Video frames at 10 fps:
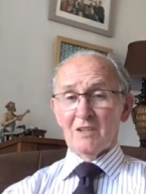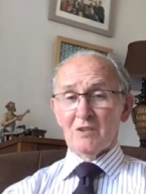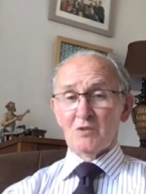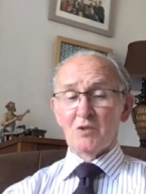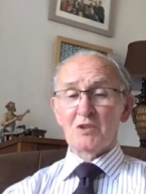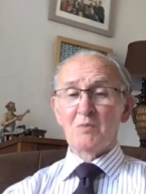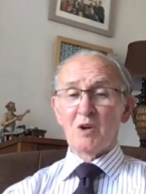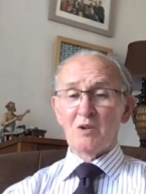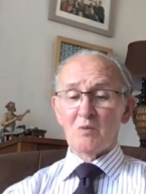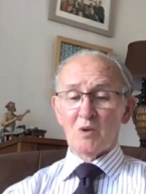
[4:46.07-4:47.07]
So this
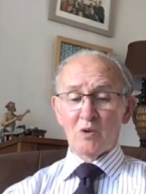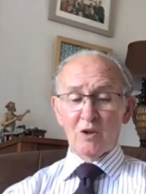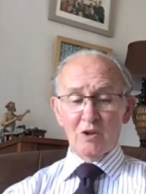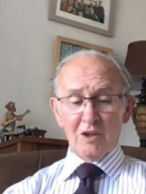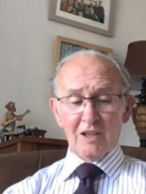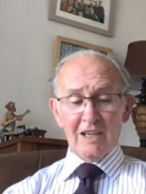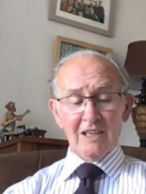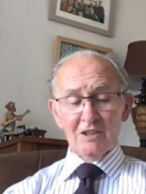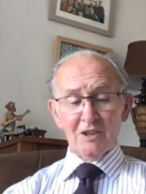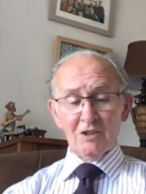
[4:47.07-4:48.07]
morning we're going to look
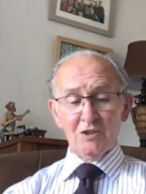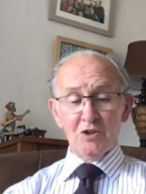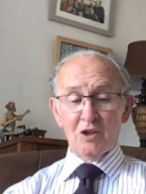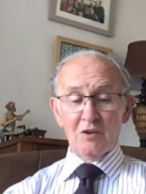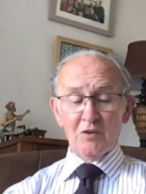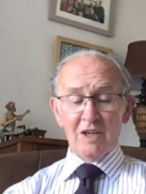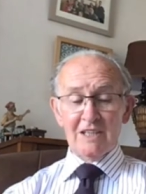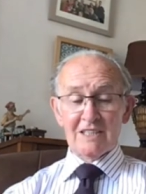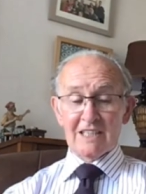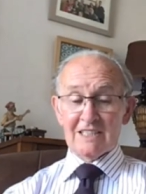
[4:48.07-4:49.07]
at John
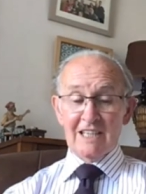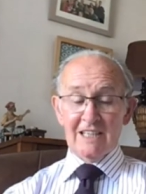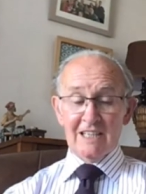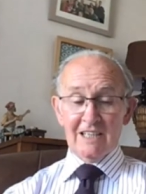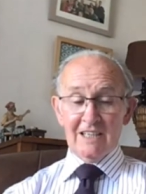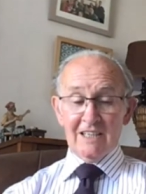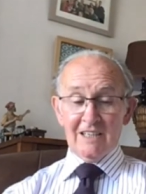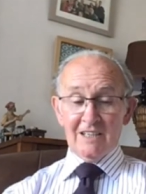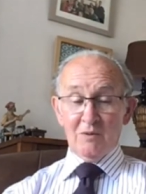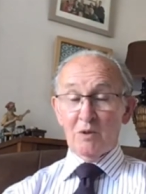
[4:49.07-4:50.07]
3.16.
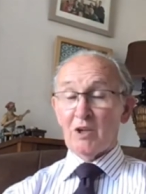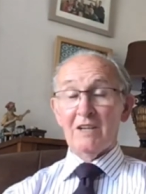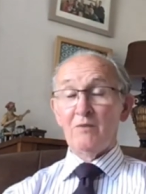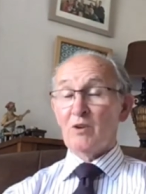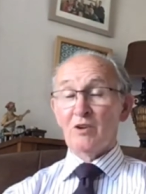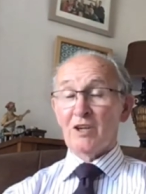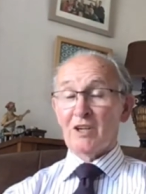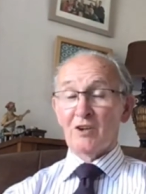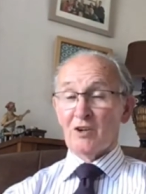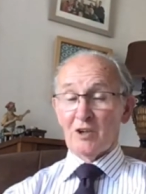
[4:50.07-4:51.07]
We're not even going to look at
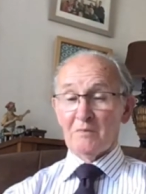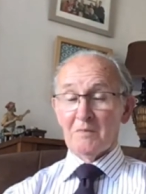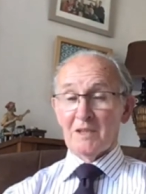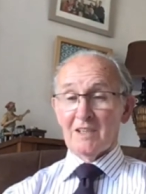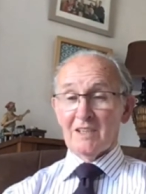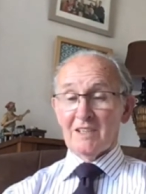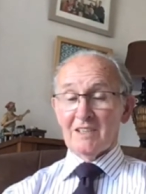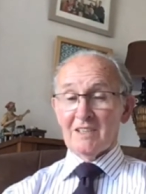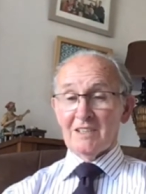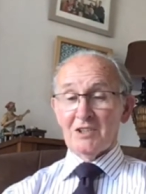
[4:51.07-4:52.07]
it all,
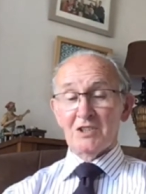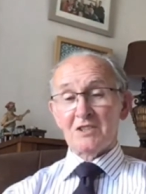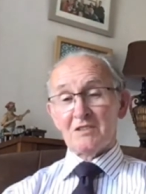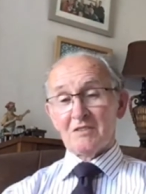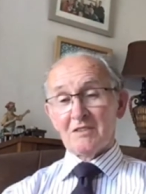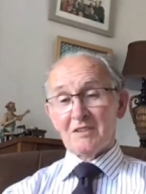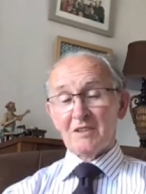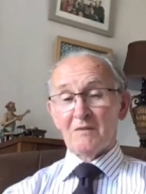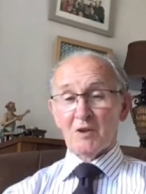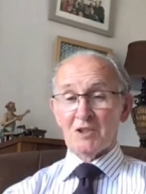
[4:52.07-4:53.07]
just
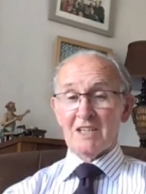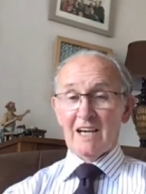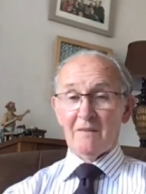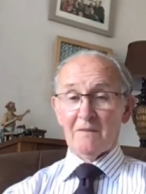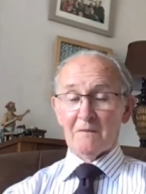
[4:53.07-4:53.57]
the first half.